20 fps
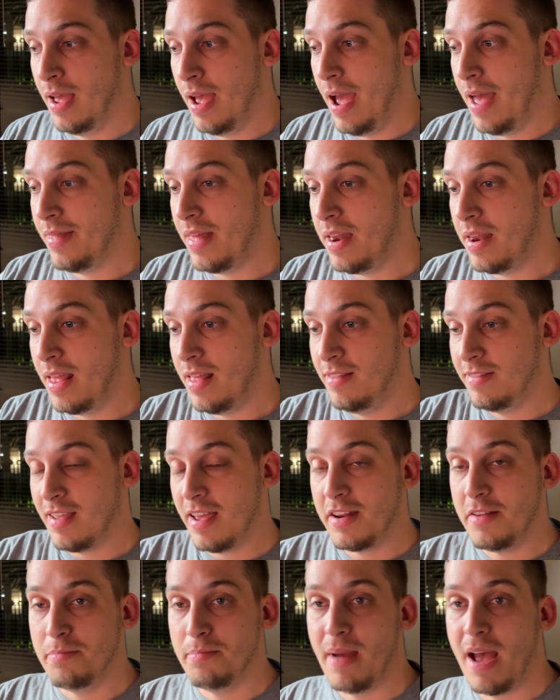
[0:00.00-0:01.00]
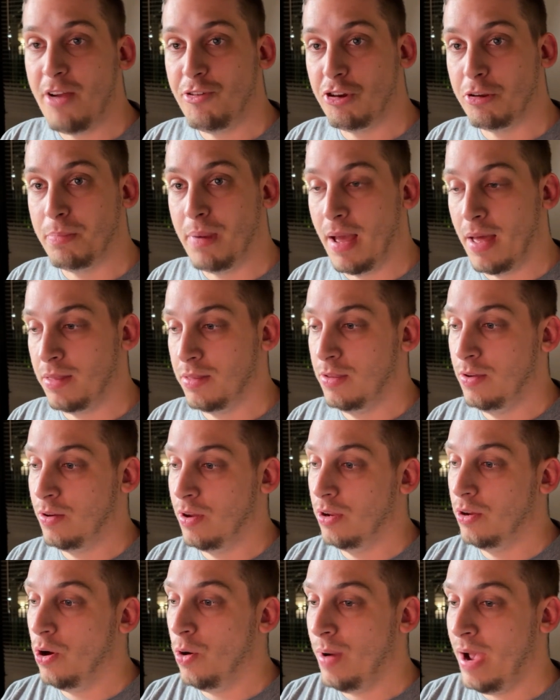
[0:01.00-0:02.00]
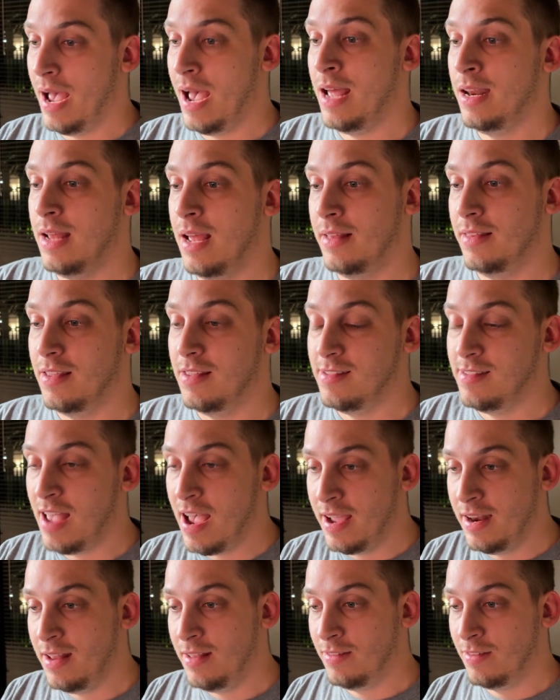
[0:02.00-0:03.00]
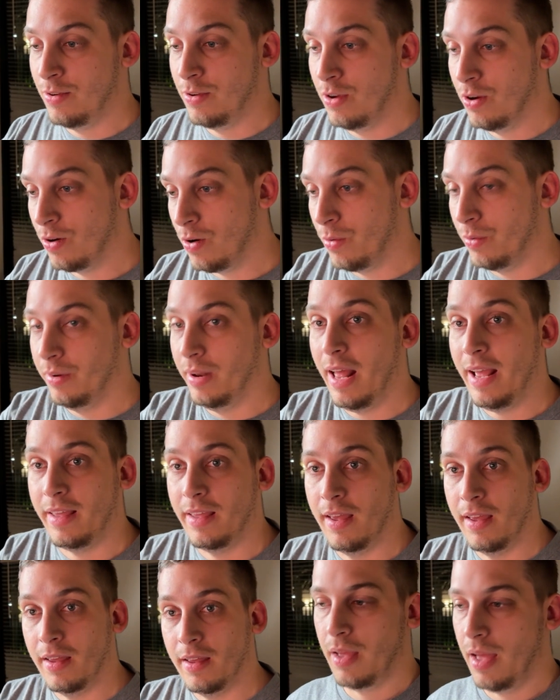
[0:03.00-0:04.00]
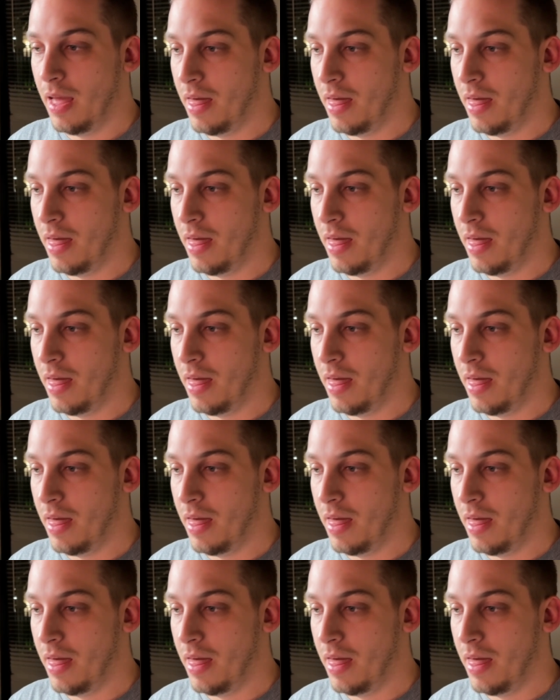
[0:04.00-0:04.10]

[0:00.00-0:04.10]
And then inside of MagicPath, you can go ahead and design it to your own liking.